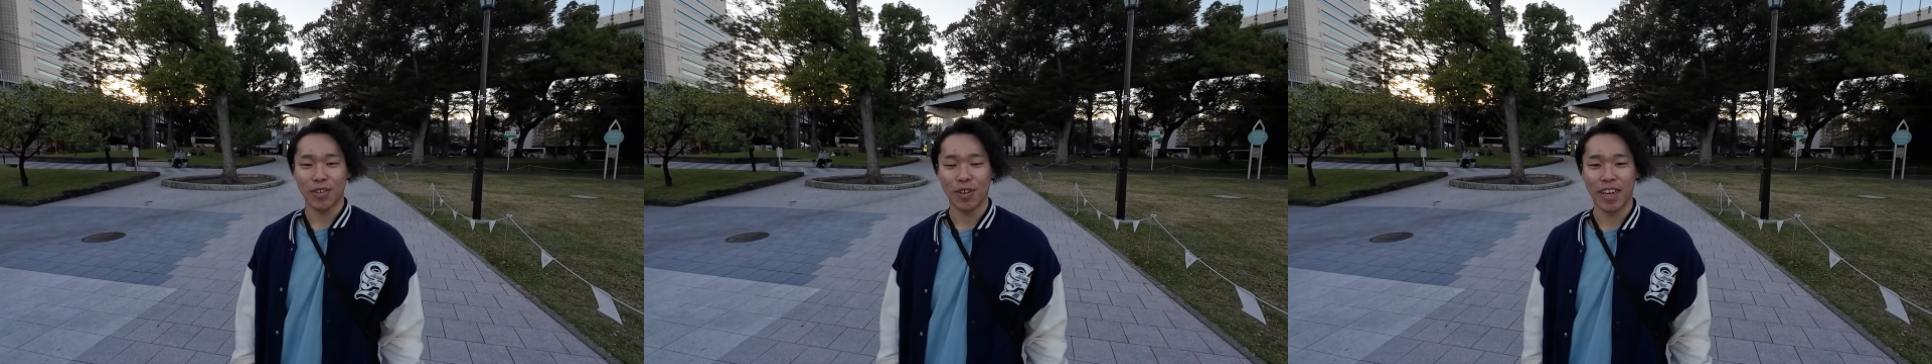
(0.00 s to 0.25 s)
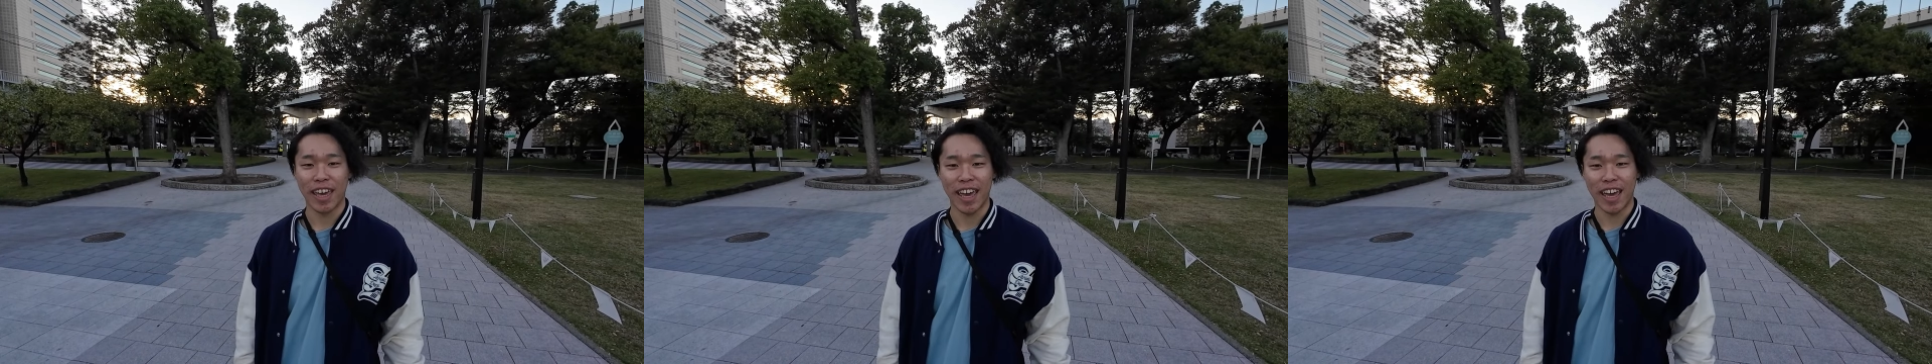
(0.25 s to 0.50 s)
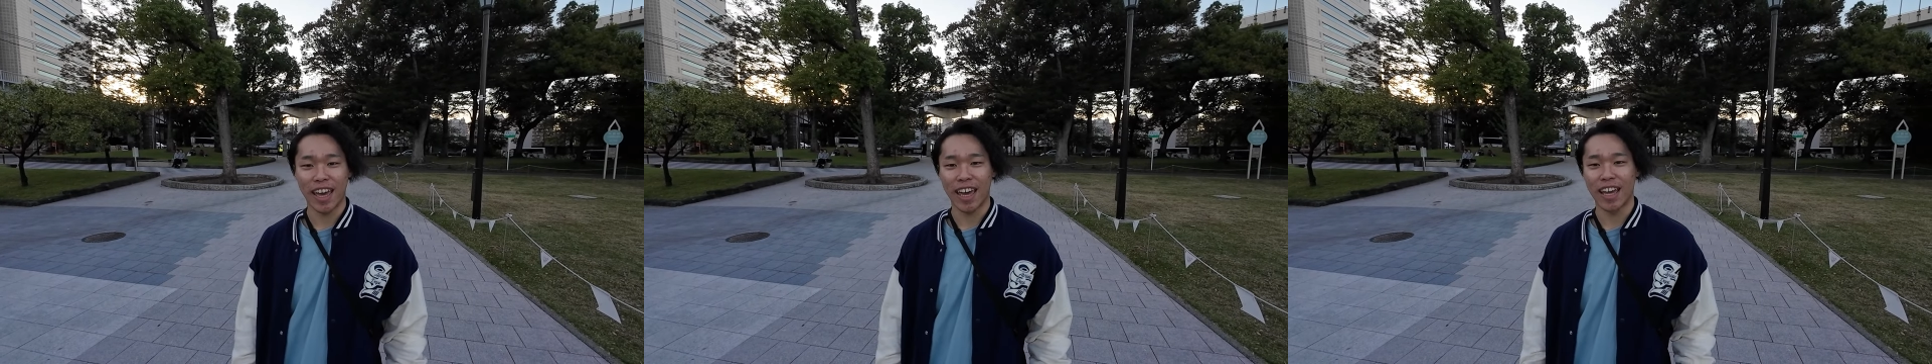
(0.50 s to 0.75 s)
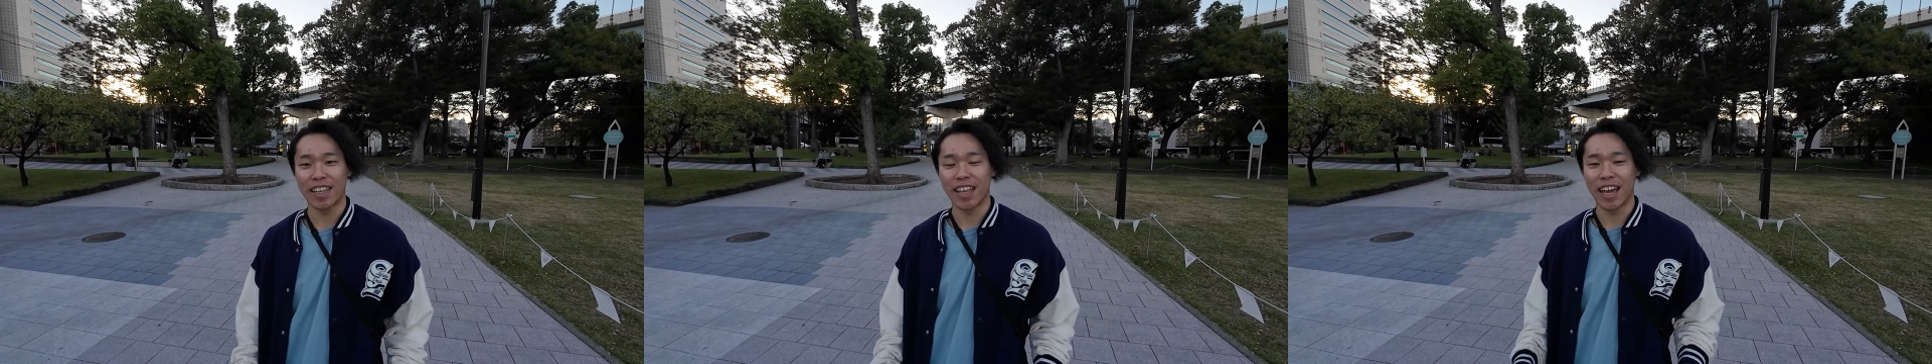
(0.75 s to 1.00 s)
We
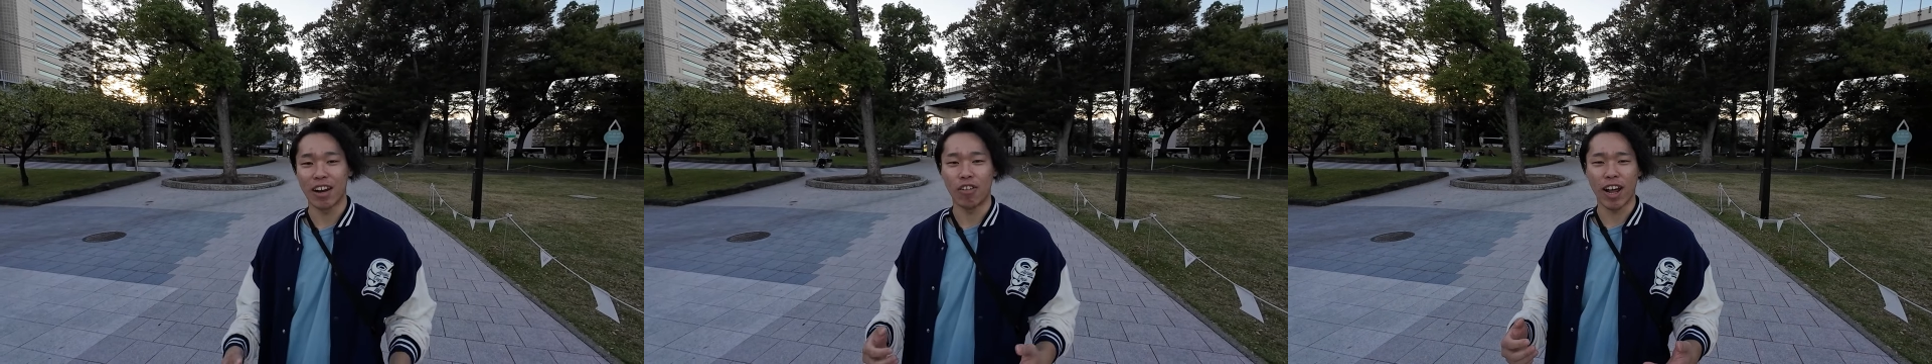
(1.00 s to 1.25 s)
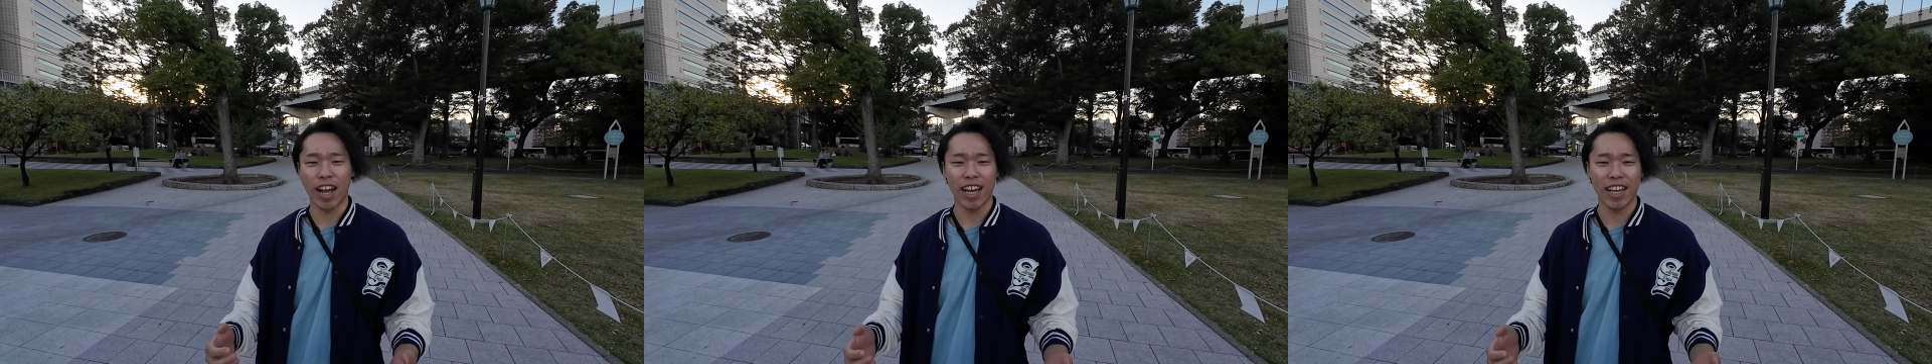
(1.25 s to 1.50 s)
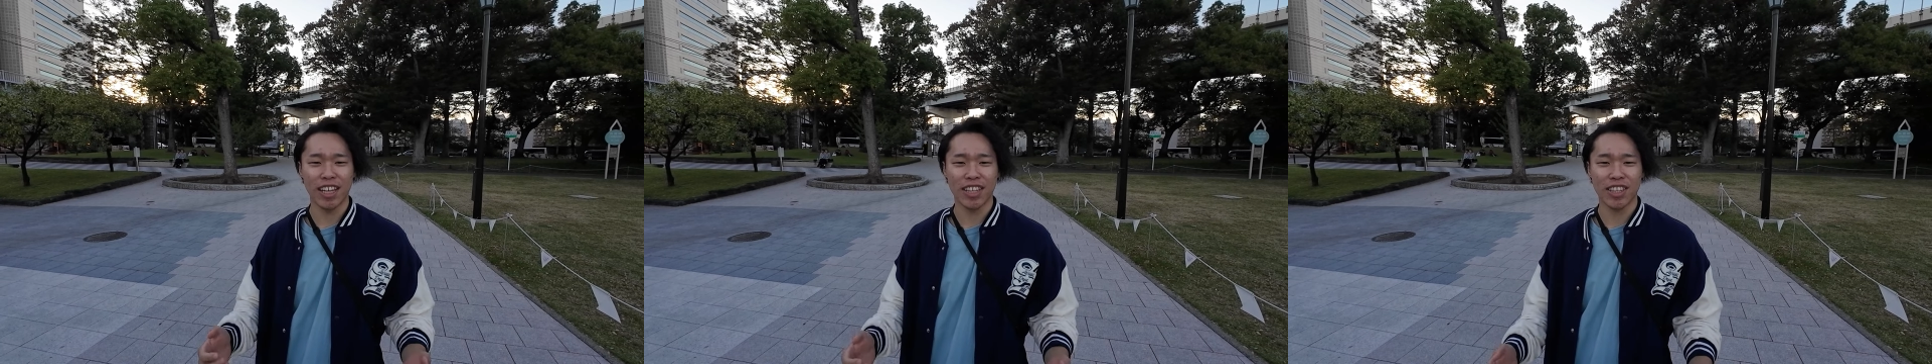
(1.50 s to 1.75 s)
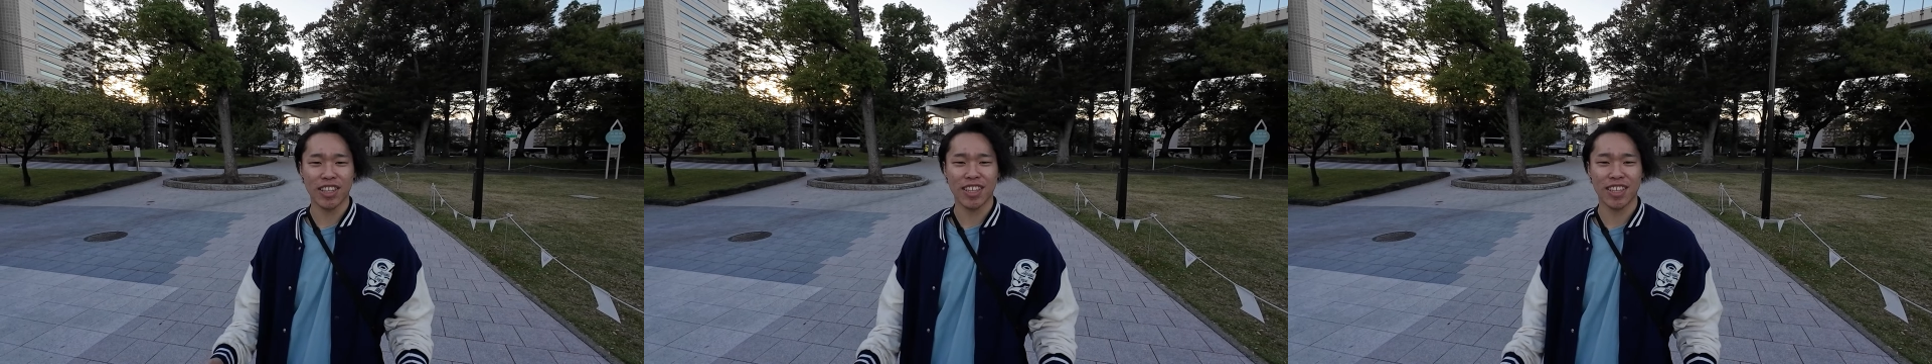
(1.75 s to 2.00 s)
had a
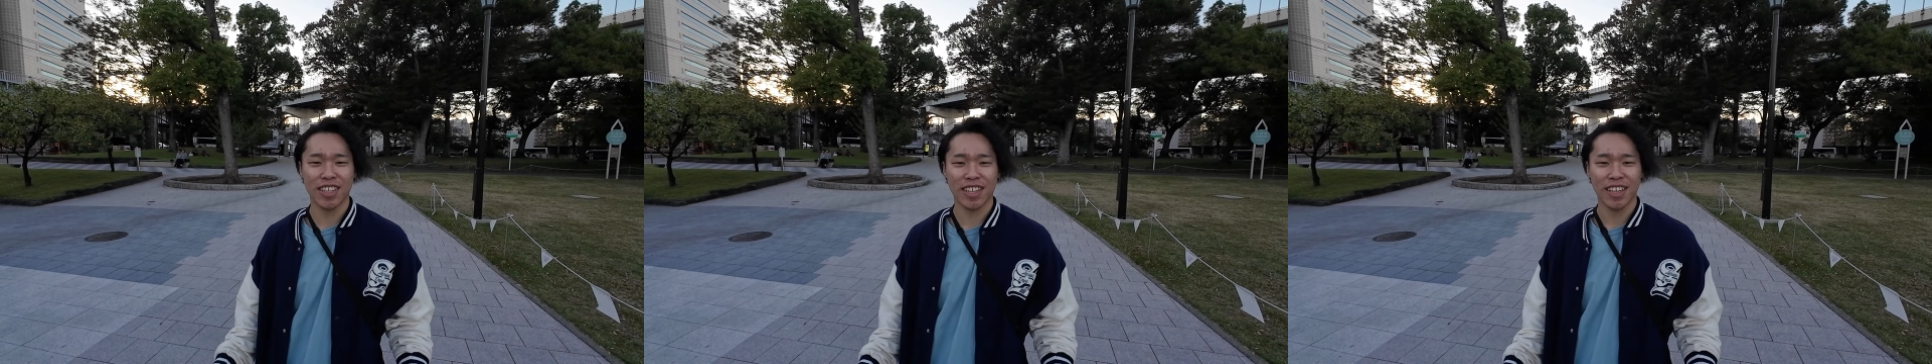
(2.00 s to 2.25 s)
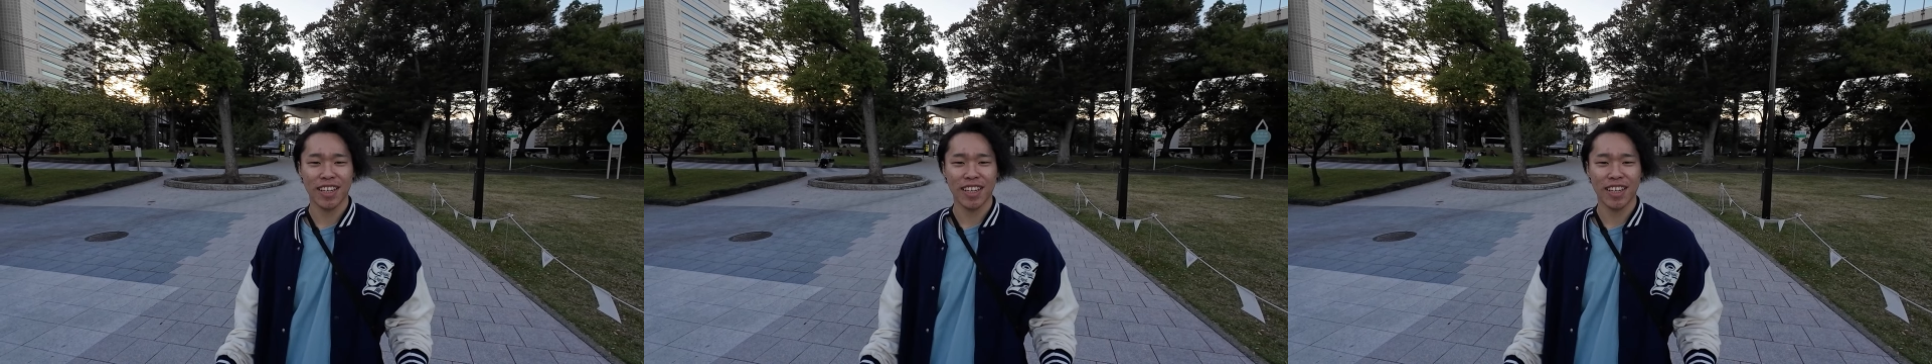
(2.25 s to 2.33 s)
lunch,